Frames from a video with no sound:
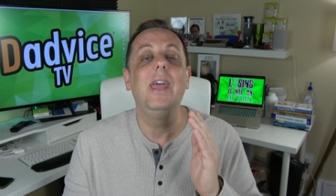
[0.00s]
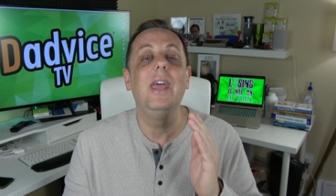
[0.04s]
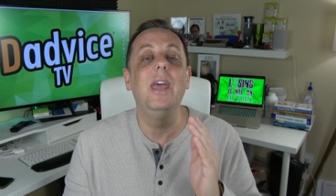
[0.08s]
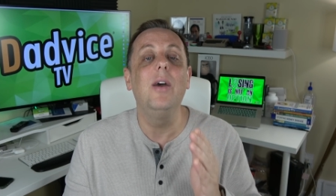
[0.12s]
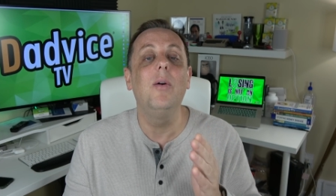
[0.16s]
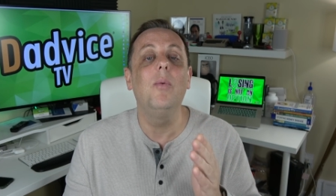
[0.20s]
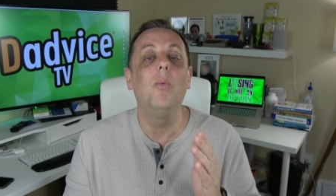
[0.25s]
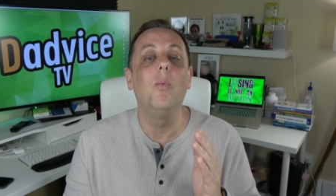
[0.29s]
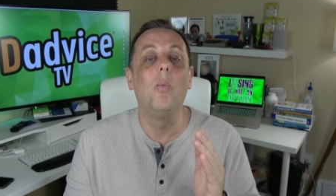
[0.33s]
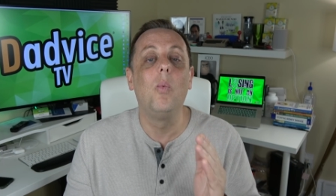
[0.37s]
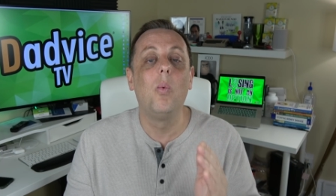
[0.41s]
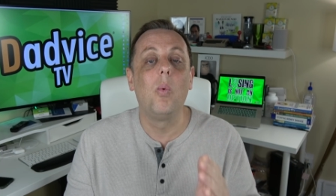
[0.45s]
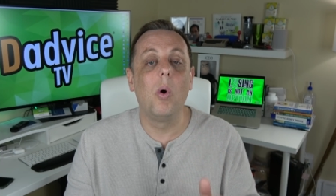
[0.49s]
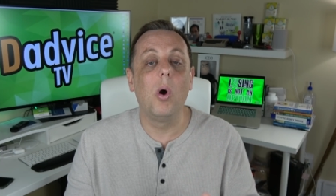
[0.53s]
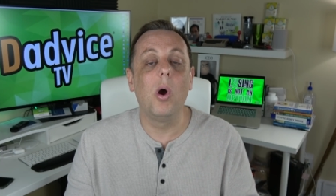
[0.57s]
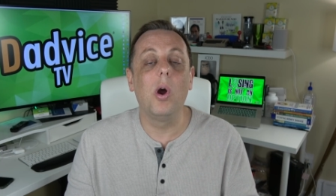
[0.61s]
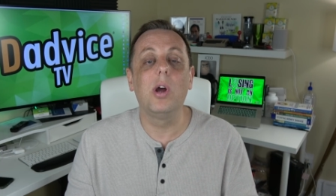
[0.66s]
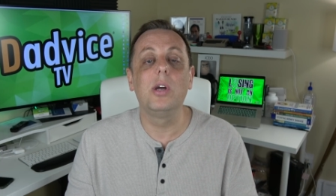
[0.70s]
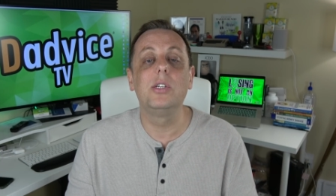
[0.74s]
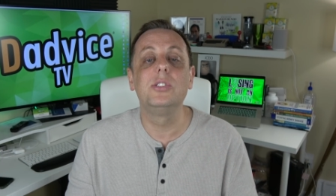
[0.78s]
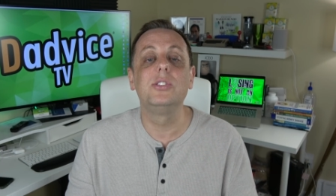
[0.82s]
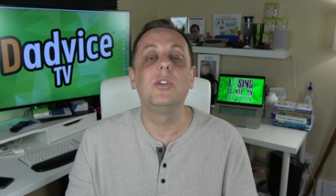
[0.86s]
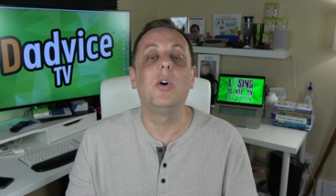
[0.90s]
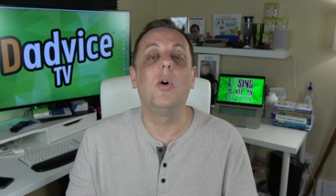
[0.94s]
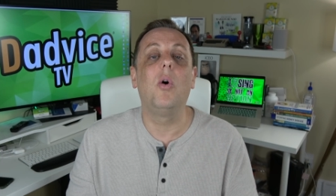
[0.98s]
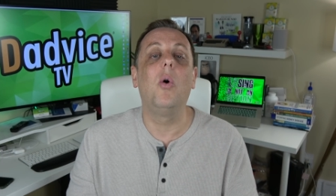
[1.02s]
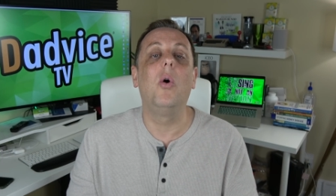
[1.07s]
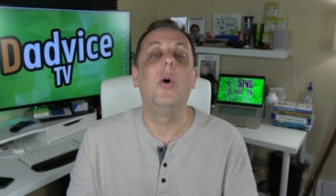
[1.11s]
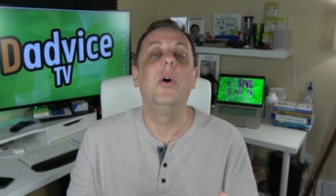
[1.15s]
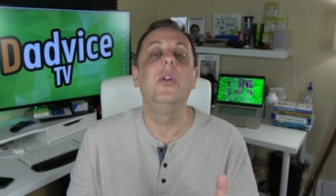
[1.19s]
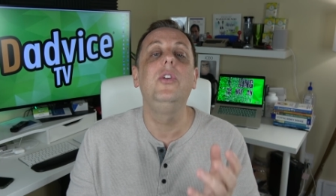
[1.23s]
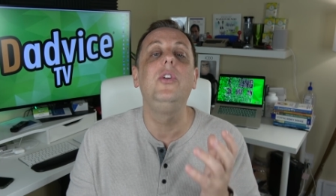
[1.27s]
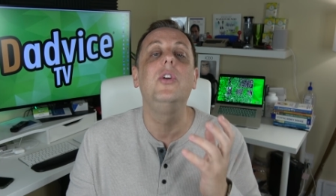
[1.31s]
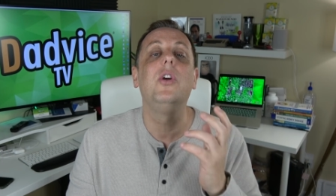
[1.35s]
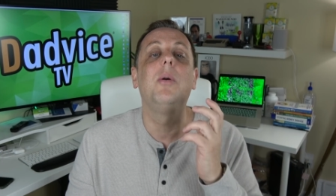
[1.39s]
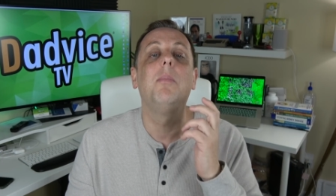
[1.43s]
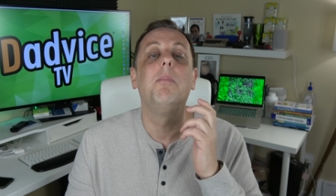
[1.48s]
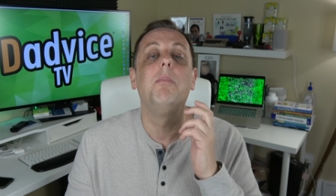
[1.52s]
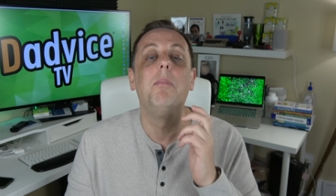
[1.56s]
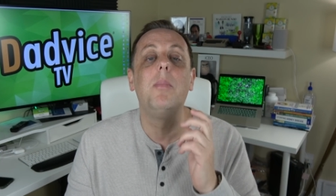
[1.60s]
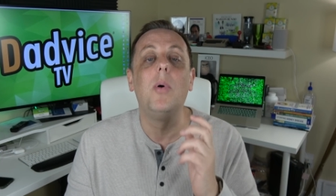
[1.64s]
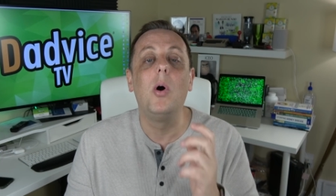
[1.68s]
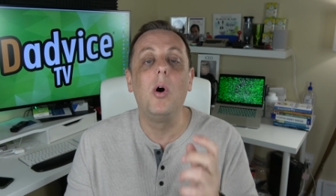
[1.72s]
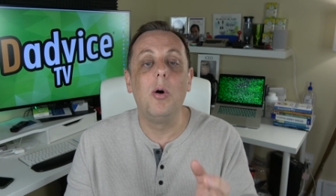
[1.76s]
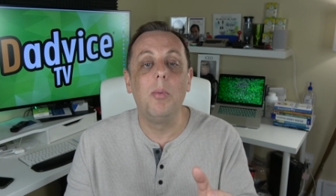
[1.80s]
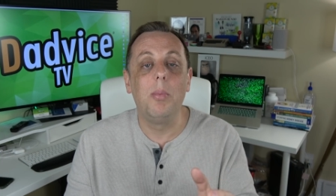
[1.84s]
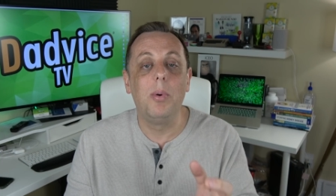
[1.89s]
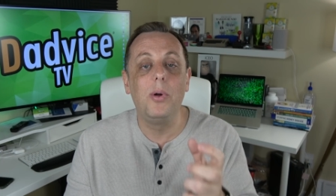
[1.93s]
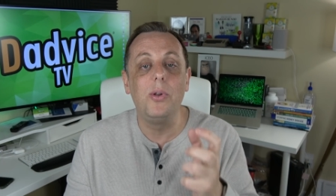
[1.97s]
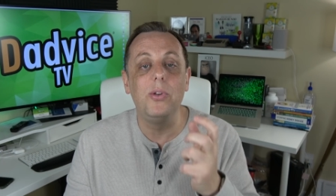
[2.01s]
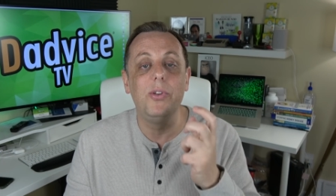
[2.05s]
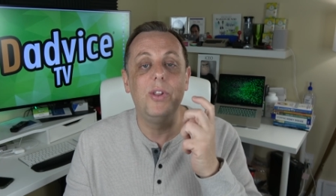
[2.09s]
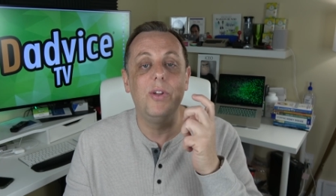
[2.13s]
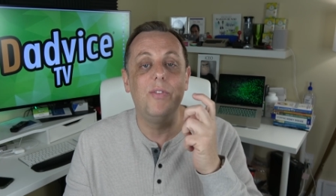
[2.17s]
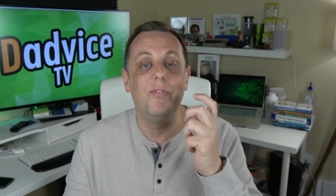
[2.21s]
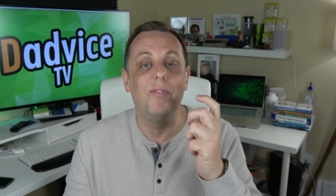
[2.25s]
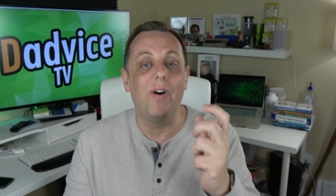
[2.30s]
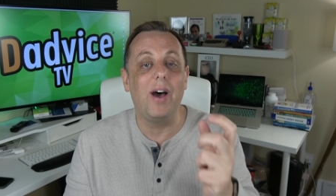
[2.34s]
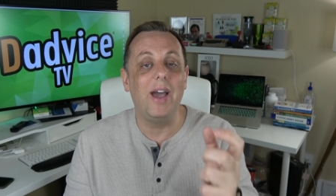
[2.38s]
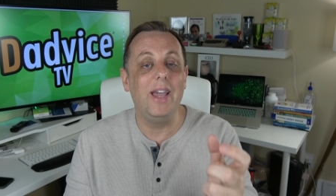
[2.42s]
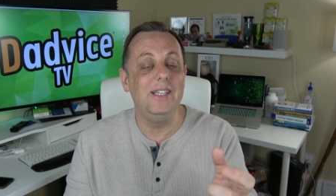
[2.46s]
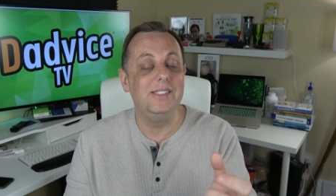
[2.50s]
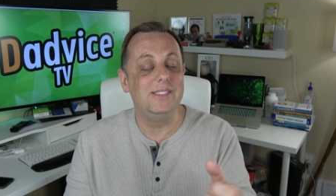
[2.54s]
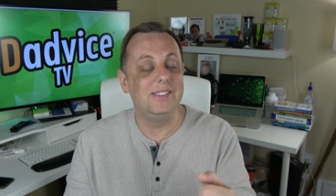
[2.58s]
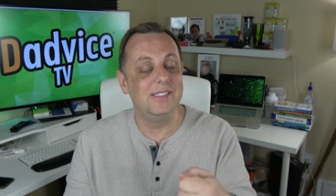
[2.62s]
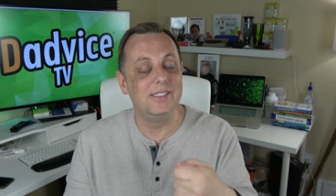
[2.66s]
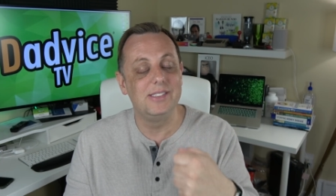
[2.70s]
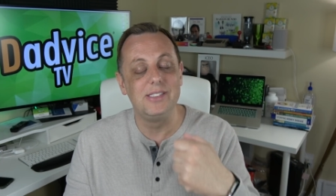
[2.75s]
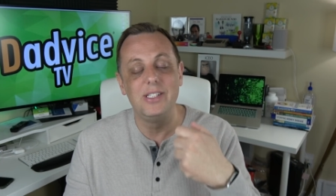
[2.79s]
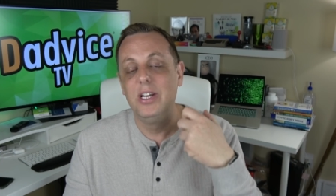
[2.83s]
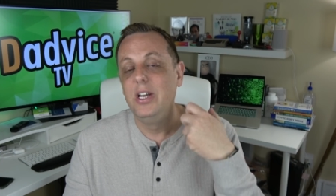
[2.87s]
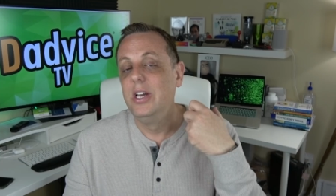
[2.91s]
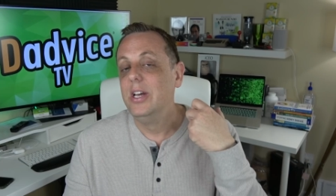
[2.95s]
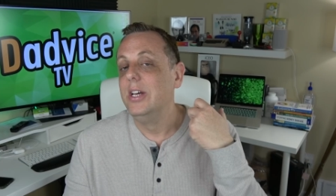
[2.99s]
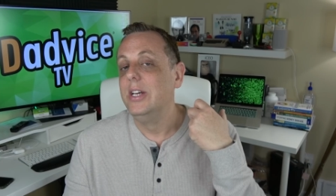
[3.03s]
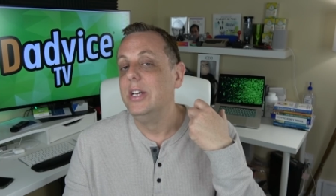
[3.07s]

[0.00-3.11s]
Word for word: it works on your mobile devices